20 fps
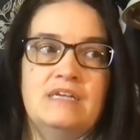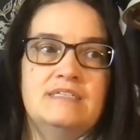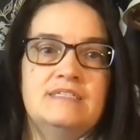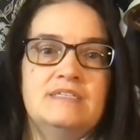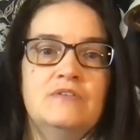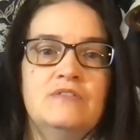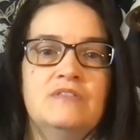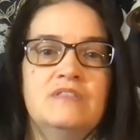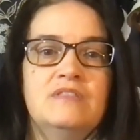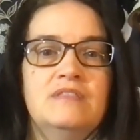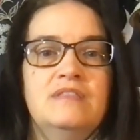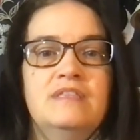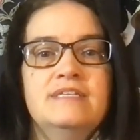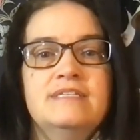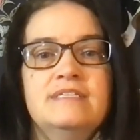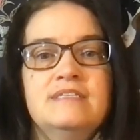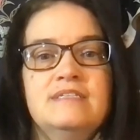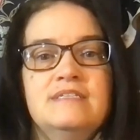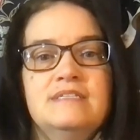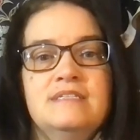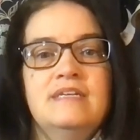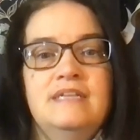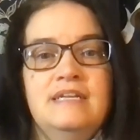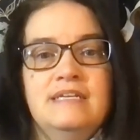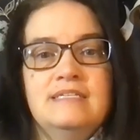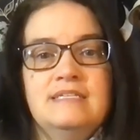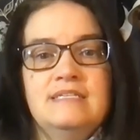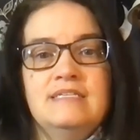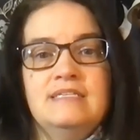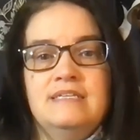So this is
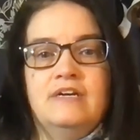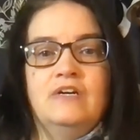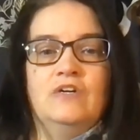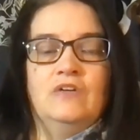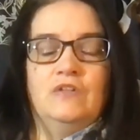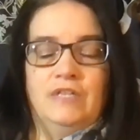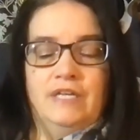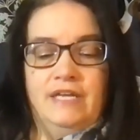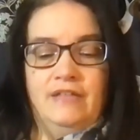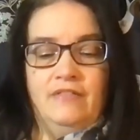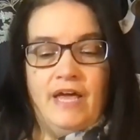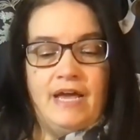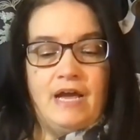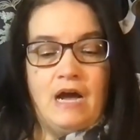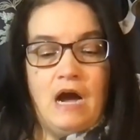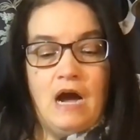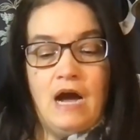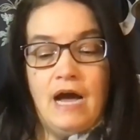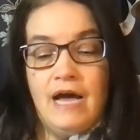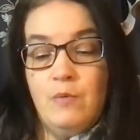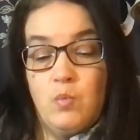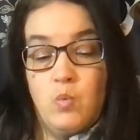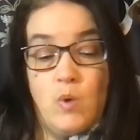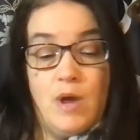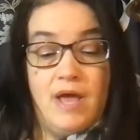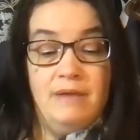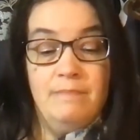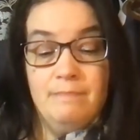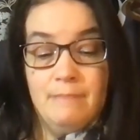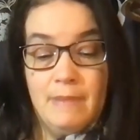necessarily like I
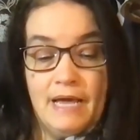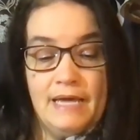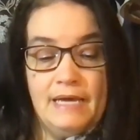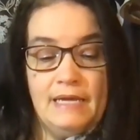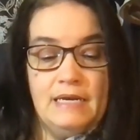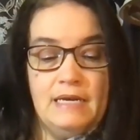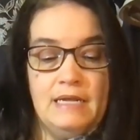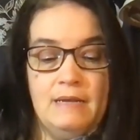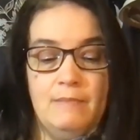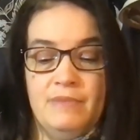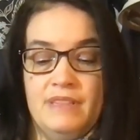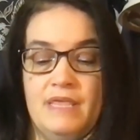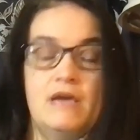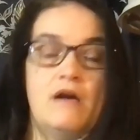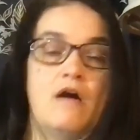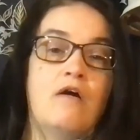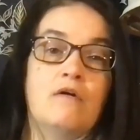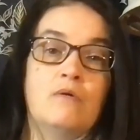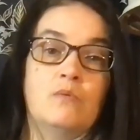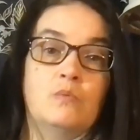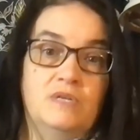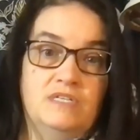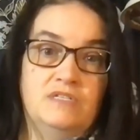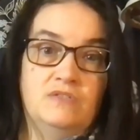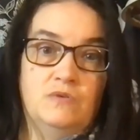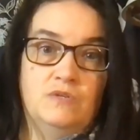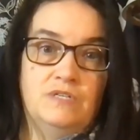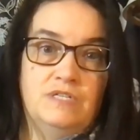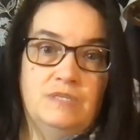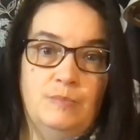read mine, but they are
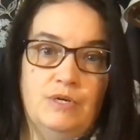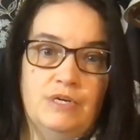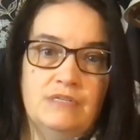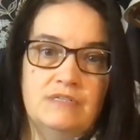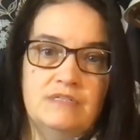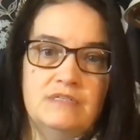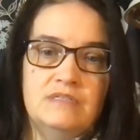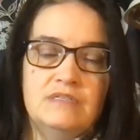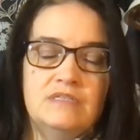resource books.